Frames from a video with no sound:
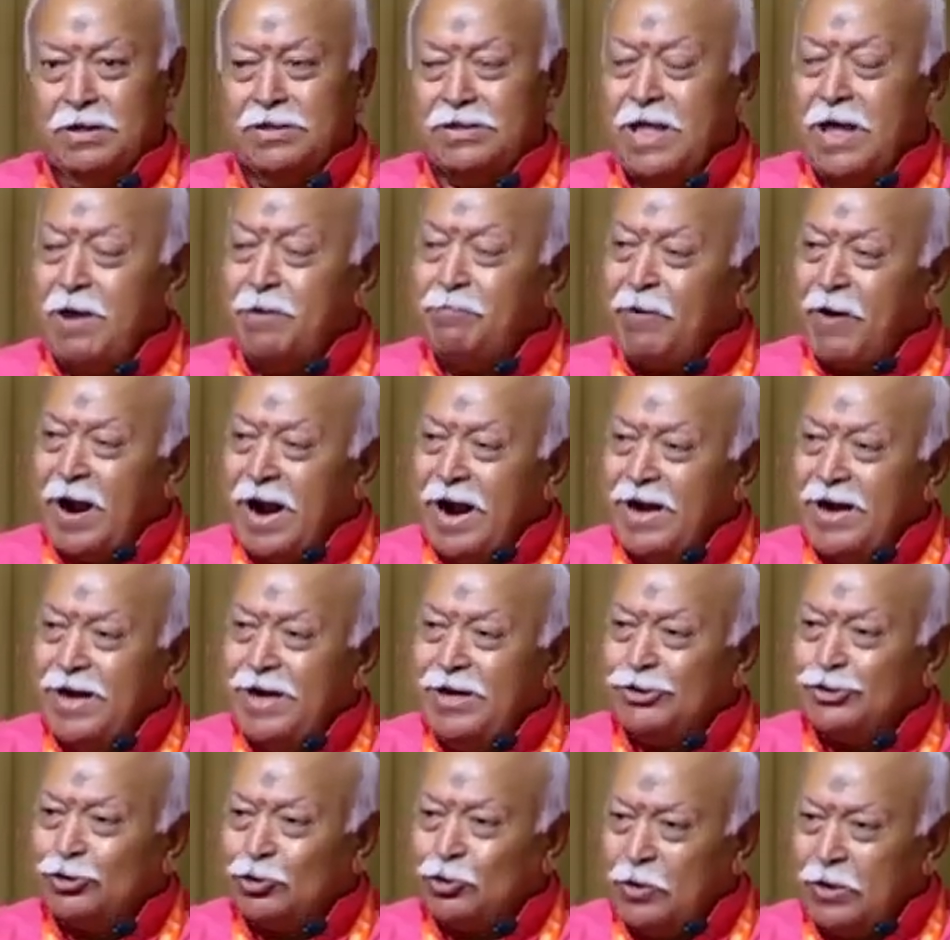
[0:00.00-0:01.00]
But they
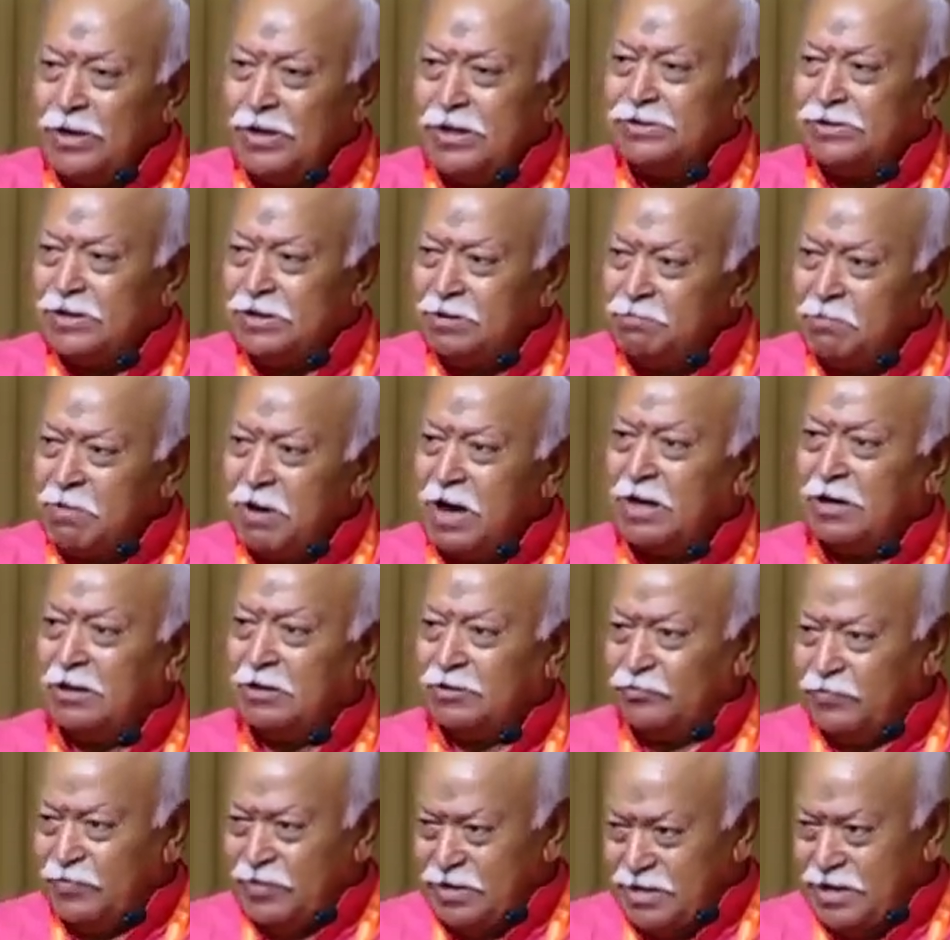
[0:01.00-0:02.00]
find solace in
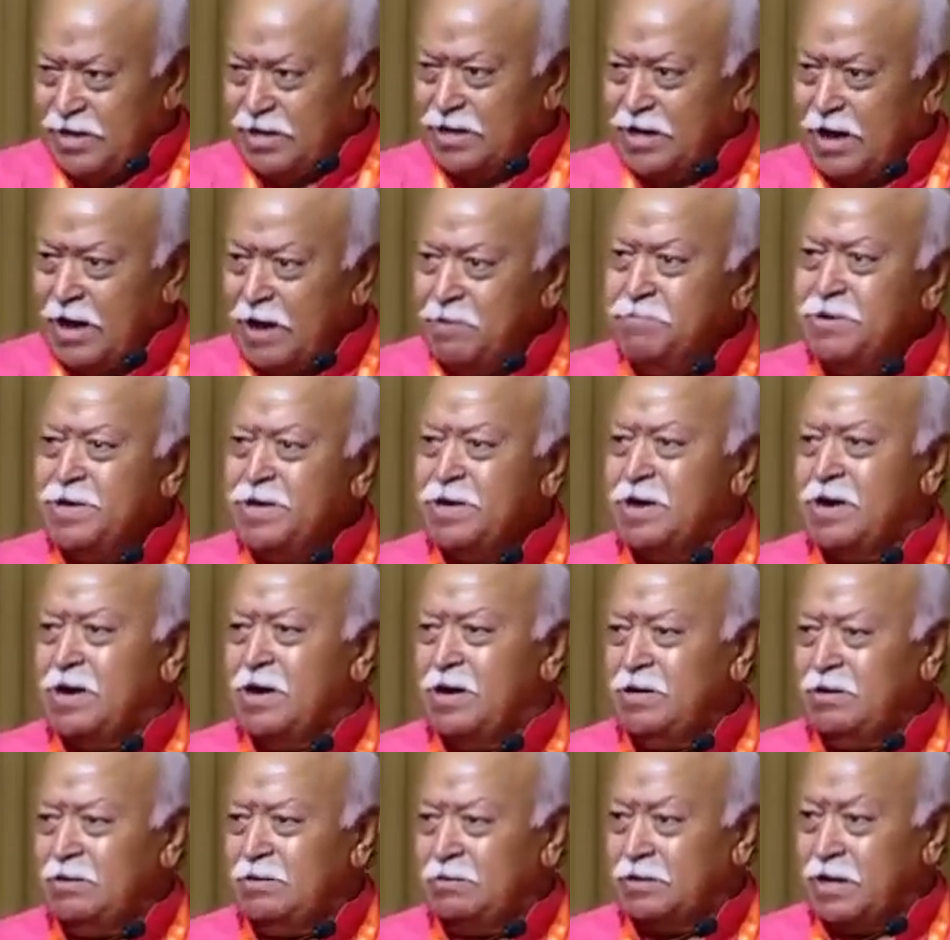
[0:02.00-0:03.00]
Bharat when they come
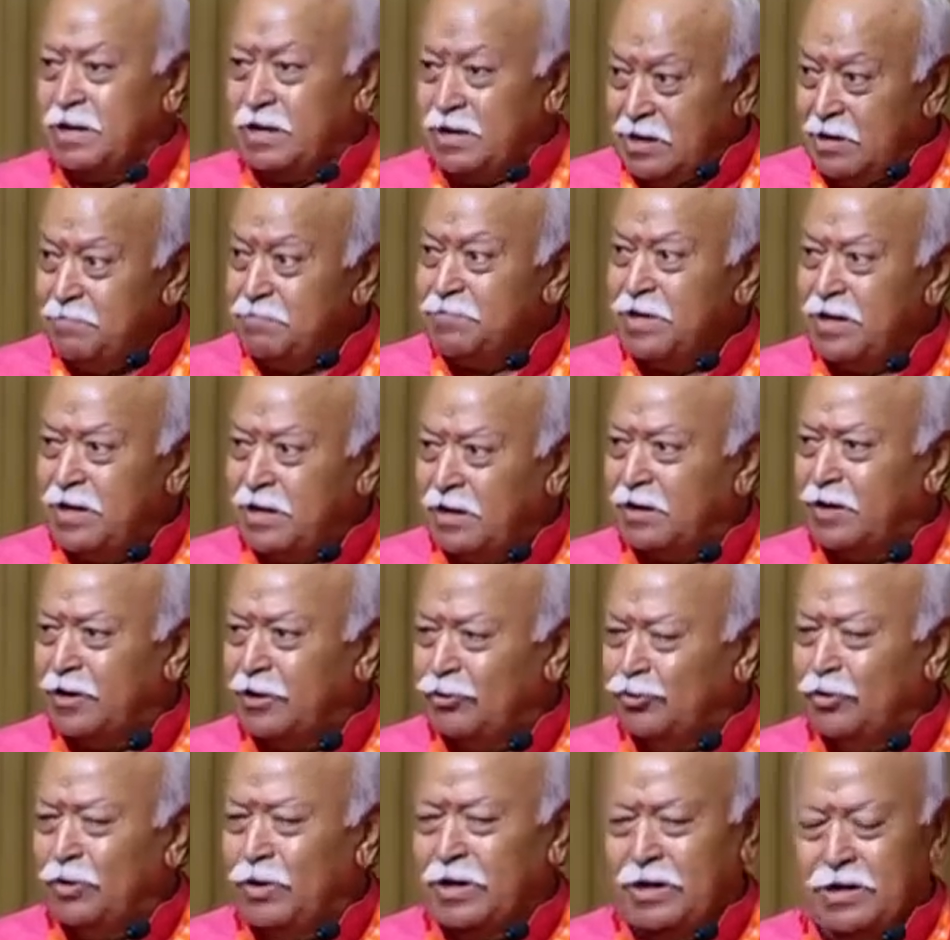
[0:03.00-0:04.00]
here
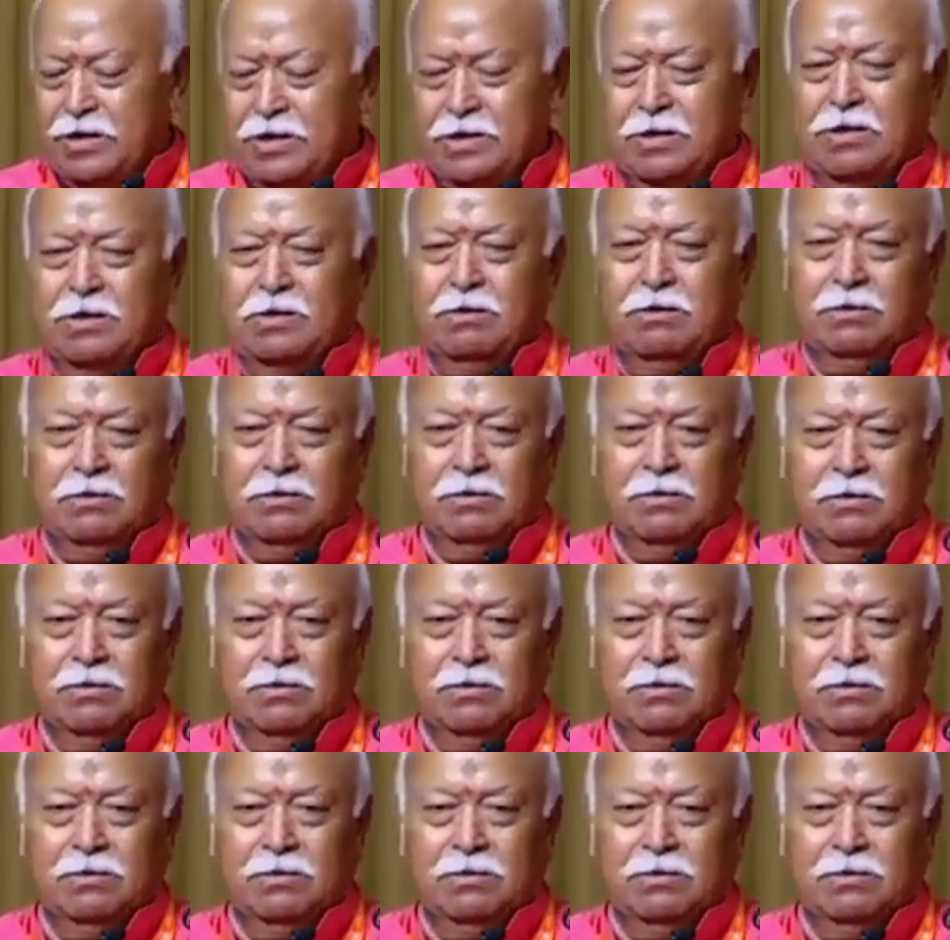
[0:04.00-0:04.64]
regularly,